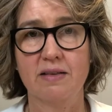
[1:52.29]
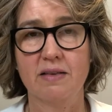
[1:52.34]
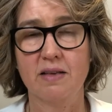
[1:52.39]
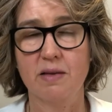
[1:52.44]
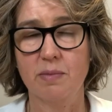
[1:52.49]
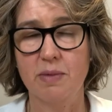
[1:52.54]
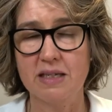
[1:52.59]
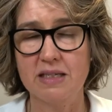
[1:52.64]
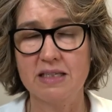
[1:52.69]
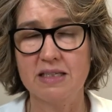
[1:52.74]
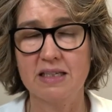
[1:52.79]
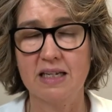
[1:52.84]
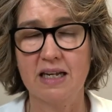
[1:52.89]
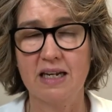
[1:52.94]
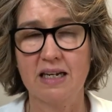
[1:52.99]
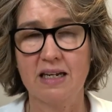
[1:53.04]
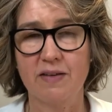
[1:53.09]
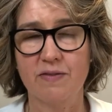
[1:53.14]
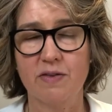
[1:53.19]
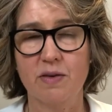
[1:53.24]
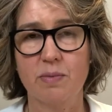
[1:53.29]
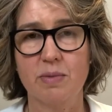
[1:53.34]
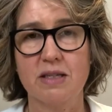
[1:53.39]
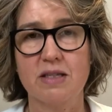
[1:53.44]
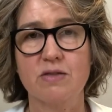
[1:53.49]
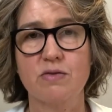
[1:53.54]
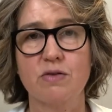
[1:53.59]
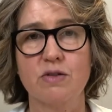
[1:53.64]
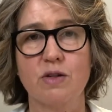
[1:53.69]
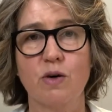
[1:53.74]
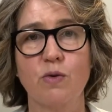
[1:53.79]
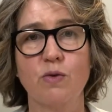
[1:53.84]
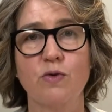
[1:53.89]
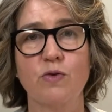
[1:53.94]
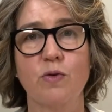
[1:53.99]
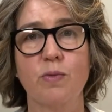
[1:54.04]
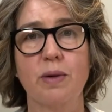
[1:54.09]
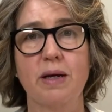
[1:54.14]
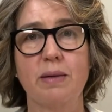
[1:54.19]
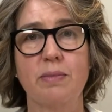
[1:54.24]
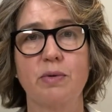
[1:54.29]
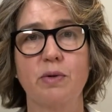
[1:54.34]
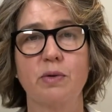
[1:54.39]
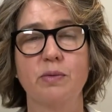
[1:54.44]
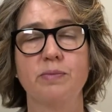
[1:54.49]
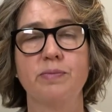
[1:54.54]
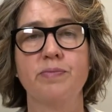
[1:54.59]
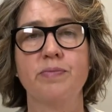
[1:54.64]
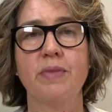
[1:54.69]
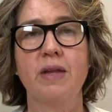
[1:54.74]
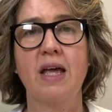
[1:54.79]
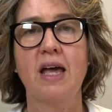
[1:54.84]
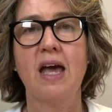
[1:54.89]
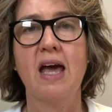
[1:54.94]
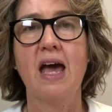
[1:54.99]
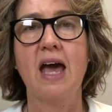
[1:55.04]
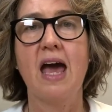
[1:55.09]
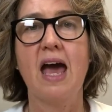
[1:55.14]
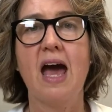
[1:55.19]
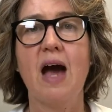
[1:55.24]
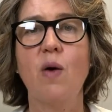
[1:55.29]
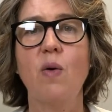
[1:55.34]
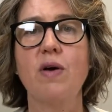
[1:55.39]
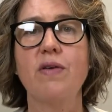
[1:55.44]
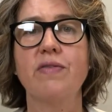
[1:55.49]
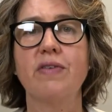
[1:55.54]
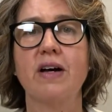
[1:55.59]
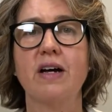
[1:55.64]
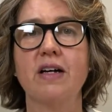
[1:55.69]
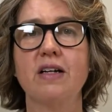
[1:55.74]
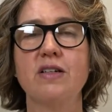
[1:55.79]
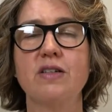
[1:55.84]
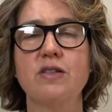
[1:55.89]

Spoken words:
the best and give the best results for people. However,